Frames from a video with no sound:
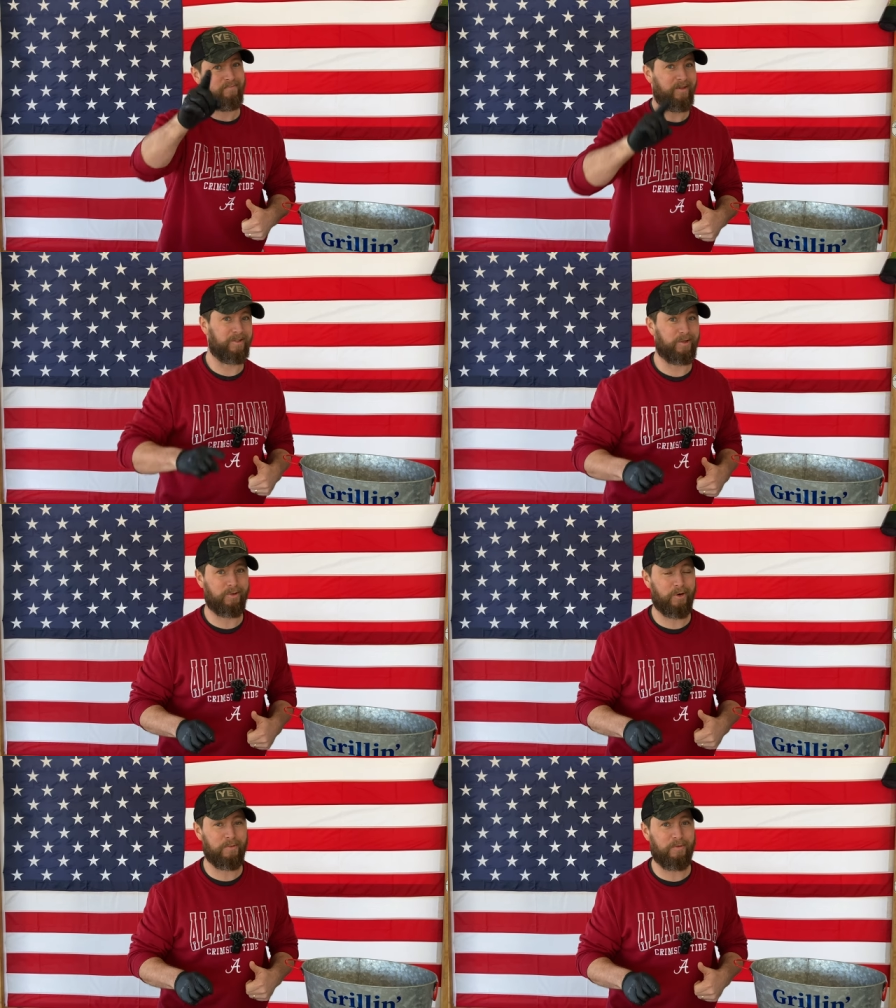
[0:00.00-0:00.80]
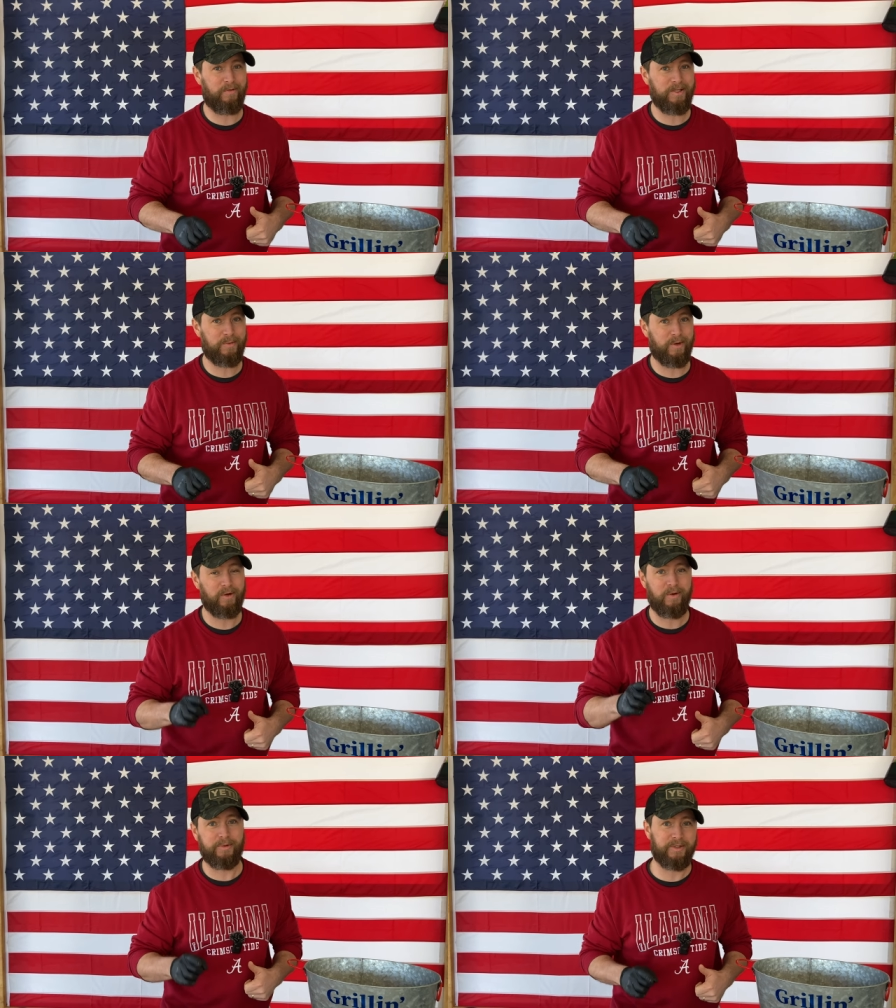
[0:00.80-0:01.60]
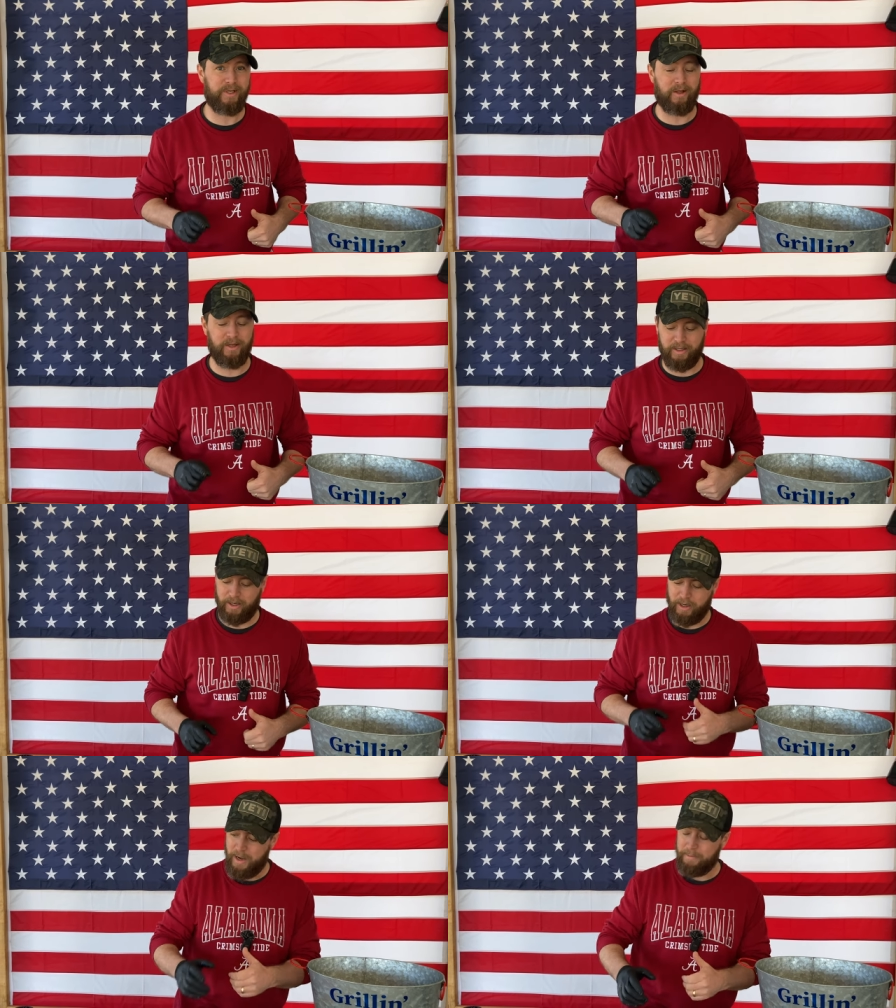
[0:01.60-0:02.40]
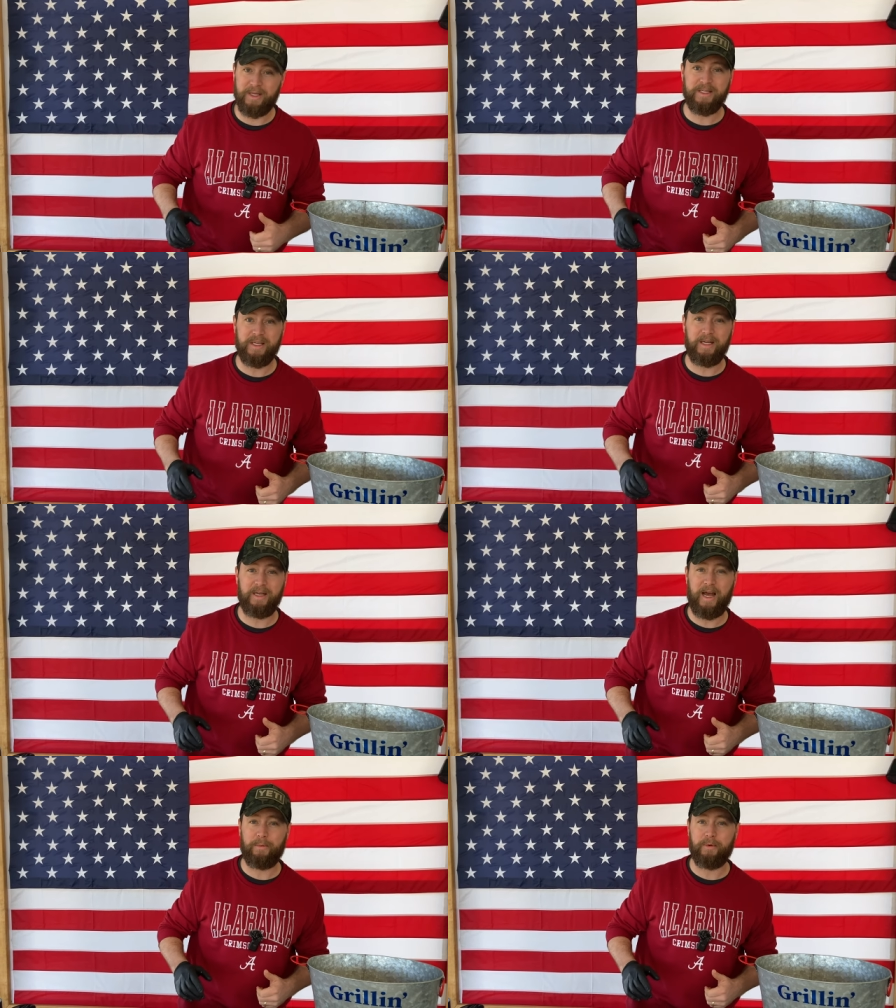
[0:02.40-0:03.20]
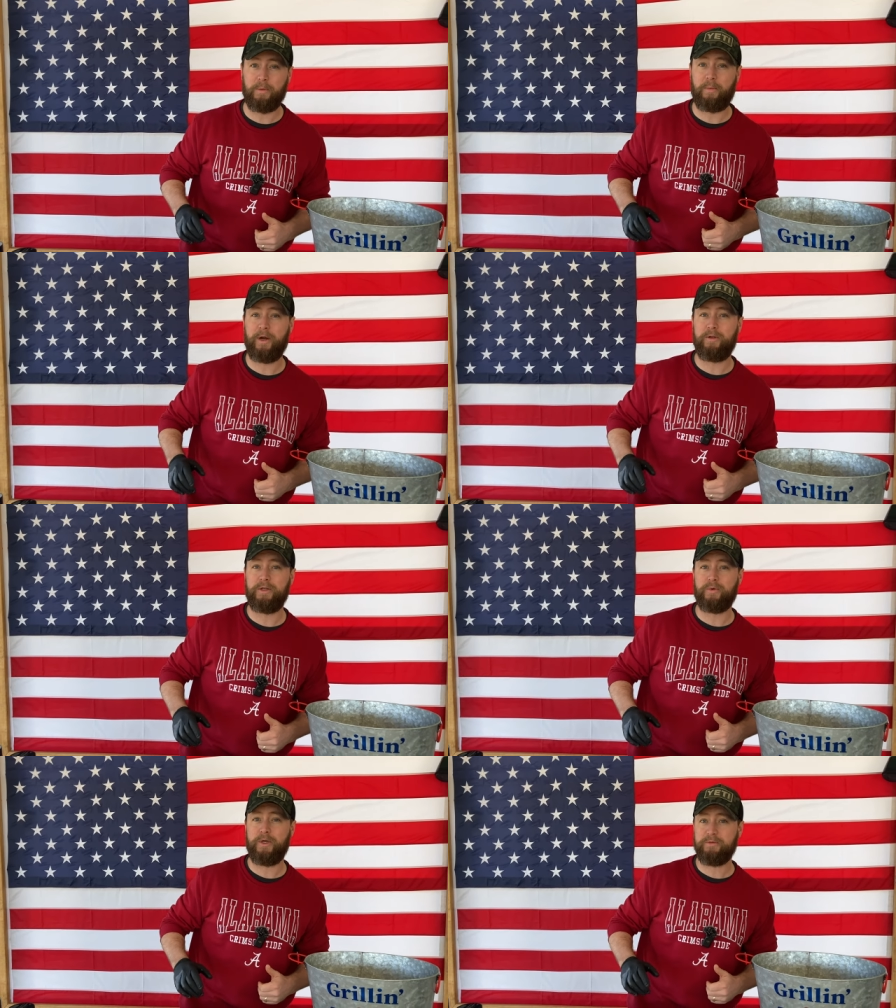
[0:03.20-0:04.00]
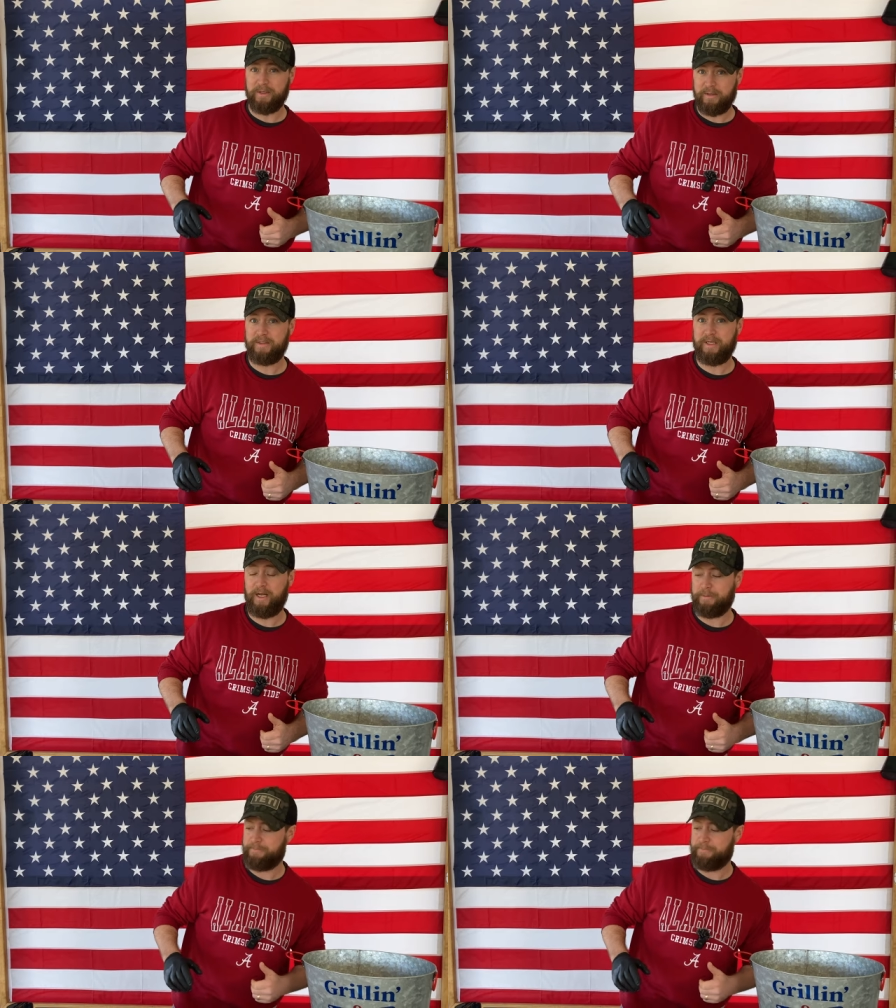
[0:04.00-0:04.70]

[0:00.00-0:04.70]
It's a good group on Facebook. We'll see y'all in there. But let's get into how we're gonna prepare these ribs today.